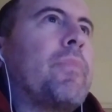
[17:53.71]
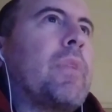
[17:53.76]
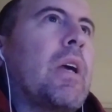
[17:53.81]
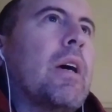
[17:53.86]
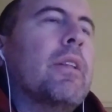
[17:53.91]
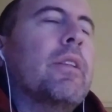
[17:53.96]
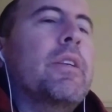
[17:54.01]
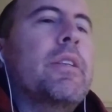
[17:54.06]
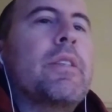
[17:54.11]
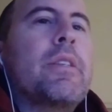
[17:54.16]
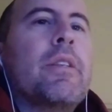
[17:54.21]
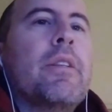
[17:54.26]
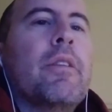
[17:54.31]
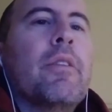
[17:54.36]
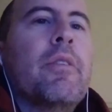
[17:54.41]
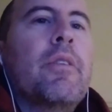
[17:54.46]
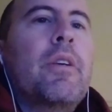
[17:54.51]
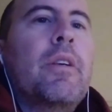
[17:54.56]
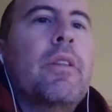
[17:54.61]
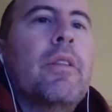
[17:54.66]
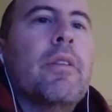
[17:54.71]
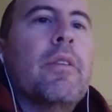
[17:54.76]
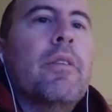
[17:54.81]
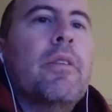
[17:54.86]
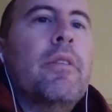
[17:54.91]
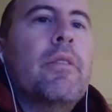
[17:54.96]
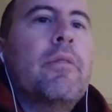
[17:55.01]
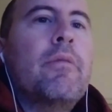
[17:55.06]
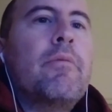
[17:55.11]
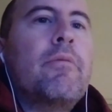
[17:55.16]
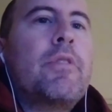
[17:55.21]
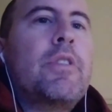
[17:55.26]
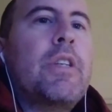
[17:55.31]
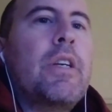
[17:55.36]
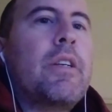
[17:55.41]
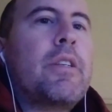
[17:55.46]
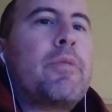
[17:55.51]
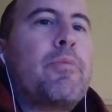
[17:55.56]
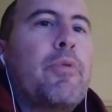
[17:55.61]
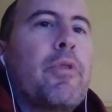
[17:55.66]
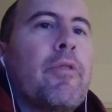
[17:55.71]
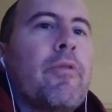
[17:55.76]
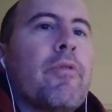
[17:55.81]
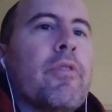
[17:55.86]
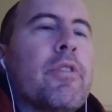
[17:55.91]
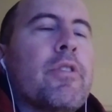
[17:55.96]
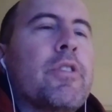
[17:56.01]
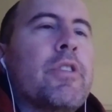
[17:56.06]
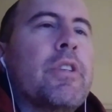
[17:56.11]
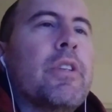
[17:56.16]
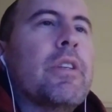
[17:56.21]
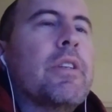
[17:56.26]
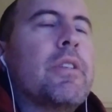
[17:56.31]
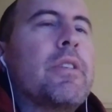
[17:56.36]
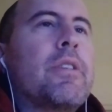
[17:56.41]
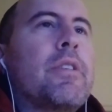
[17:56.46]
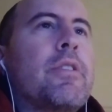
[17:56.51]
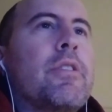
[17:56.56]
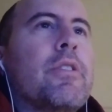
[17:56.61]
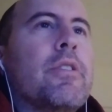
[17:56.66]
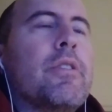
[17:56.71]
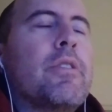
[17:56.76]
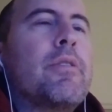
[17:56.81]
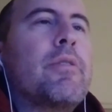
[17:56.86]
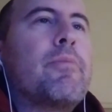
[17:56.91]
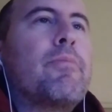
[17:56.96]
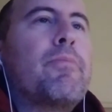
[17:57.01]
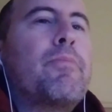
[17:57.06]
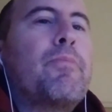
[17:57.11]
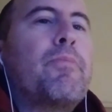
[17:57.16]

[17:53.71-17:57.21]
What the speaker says: at least in the Shakespeare version, it's just